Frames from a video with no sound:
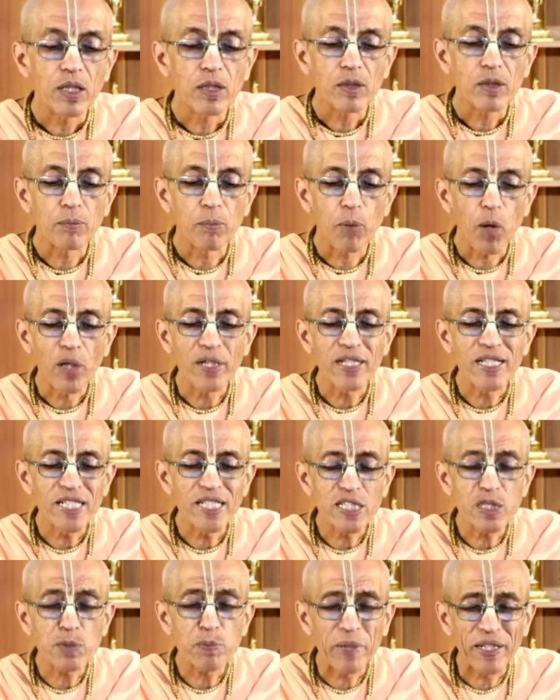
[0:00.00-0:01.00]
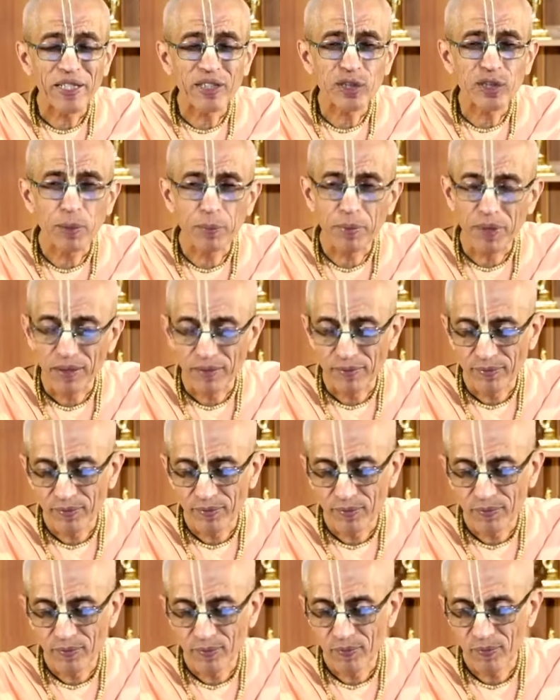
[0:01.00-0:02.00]
The body is perishable.
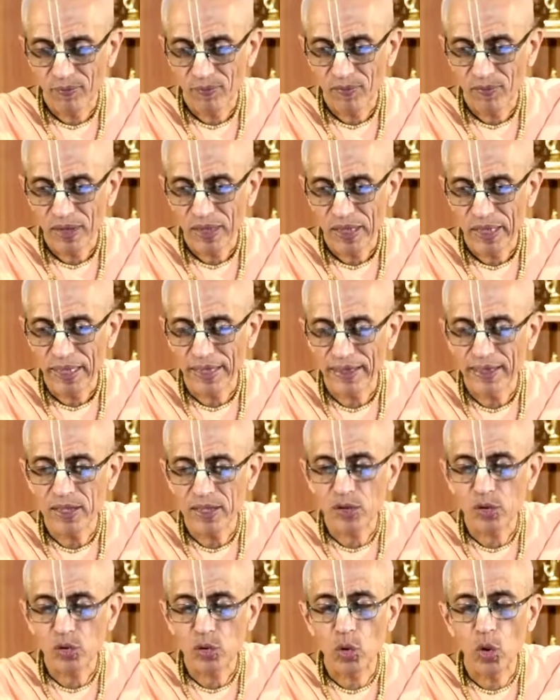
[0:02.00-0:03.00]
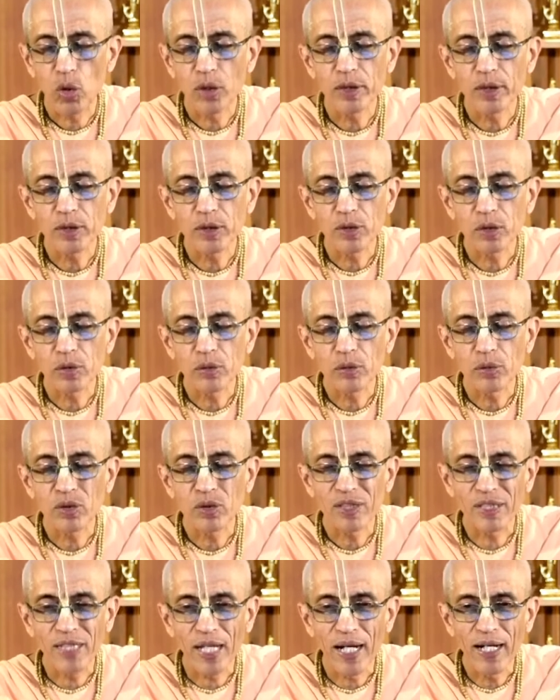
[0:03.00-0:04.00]
It is going
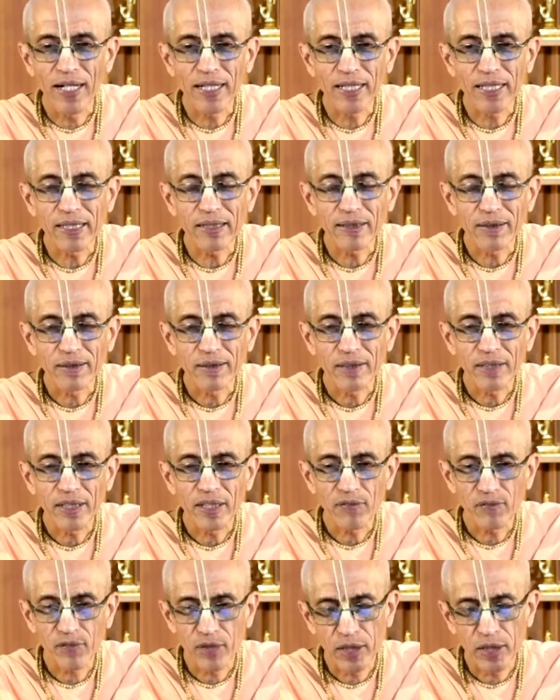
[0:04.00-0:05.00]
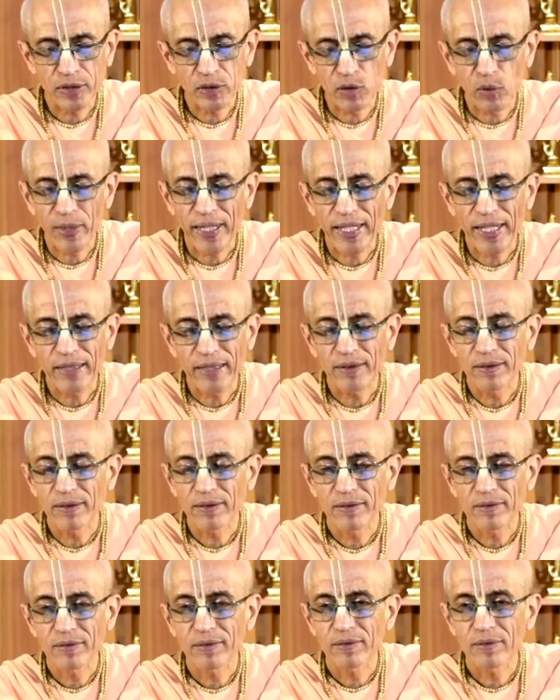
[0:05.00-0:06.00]
to die, if not today,
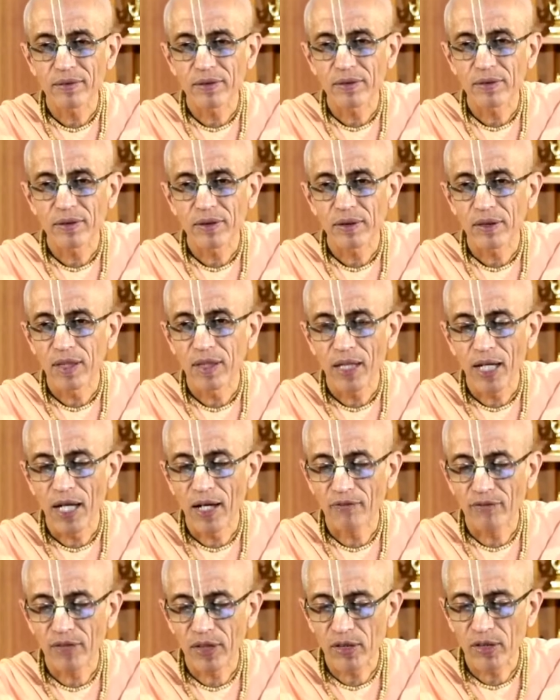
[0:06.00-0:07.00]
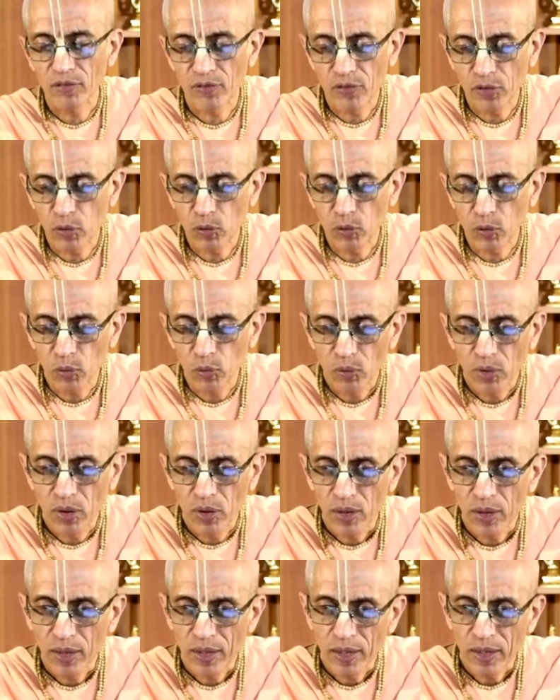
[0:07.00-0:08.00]
after a few
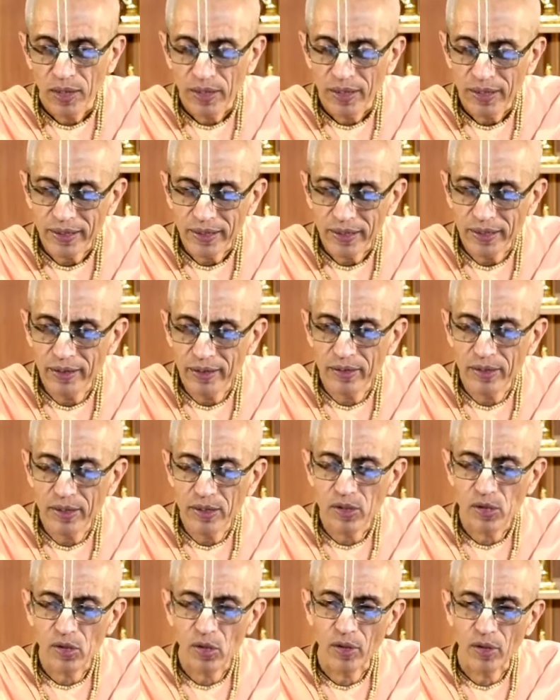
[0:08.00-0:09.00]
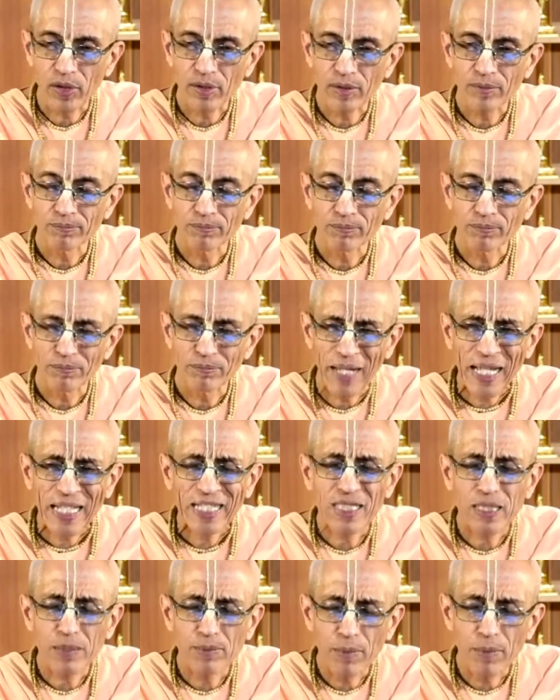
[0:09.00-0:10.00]
years or
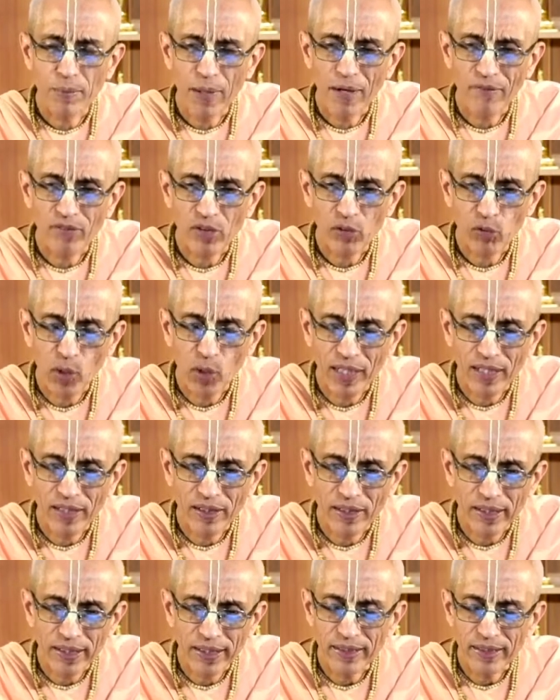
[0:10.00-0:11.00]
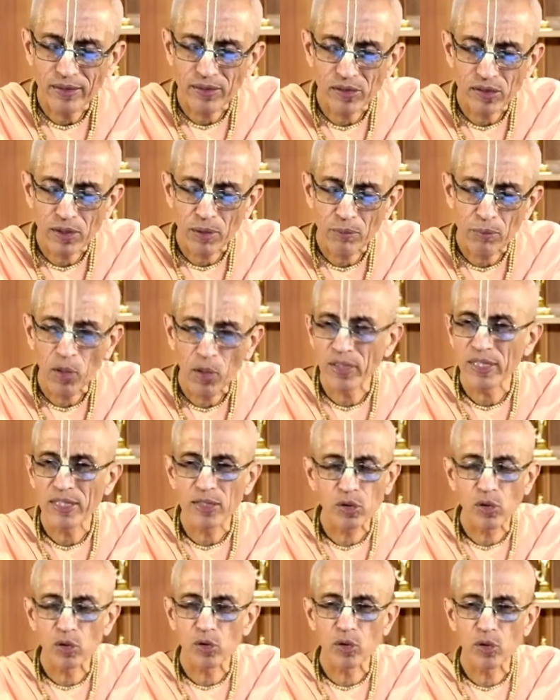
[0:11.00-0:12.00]
maximum after 100 years, the body
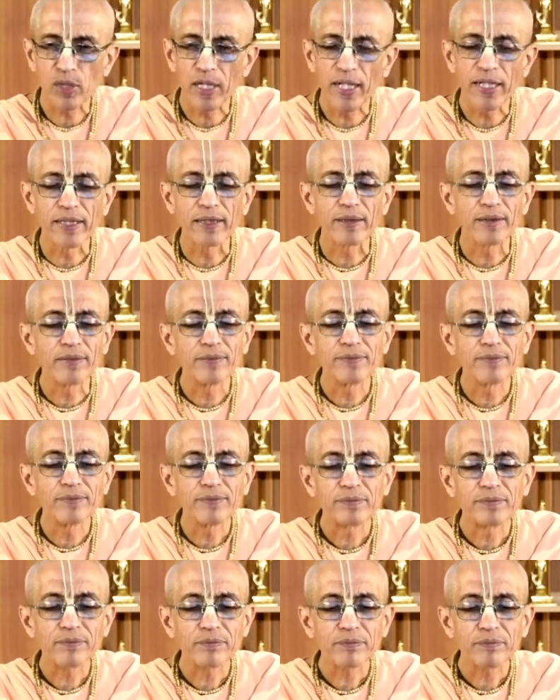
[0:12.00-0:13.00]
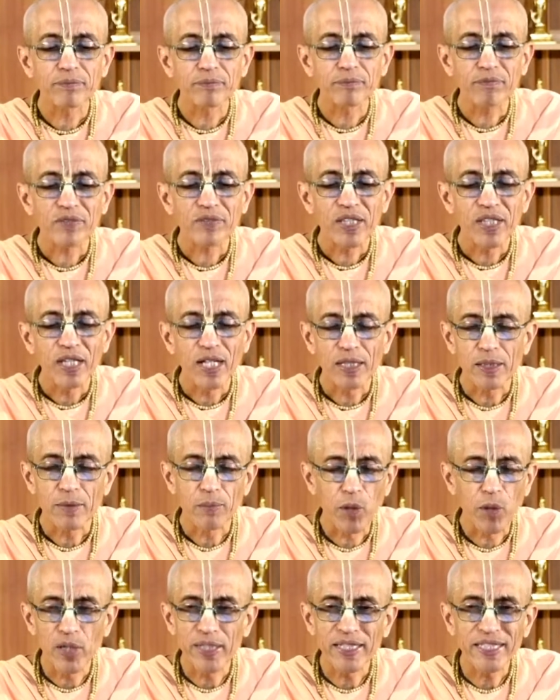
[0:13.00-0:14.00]
is going to die. And the
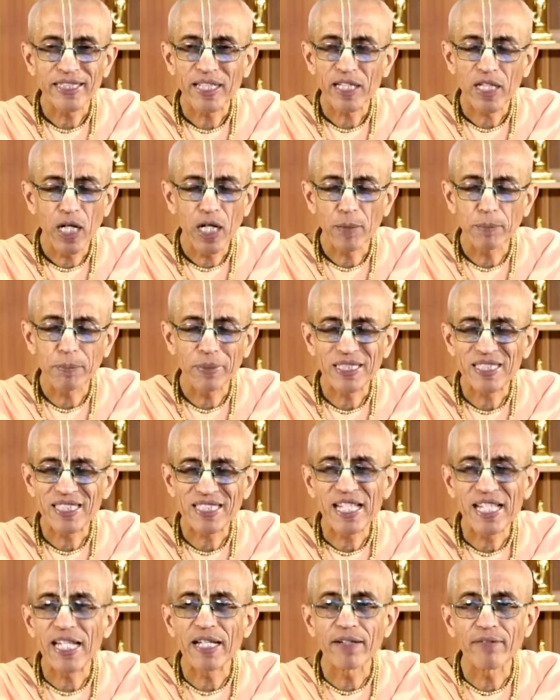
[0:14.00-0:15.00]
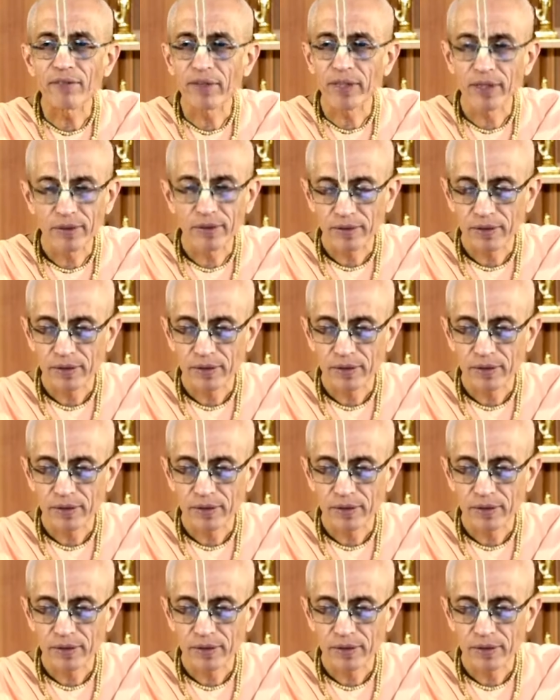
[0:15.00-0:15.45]
body cannot be saved.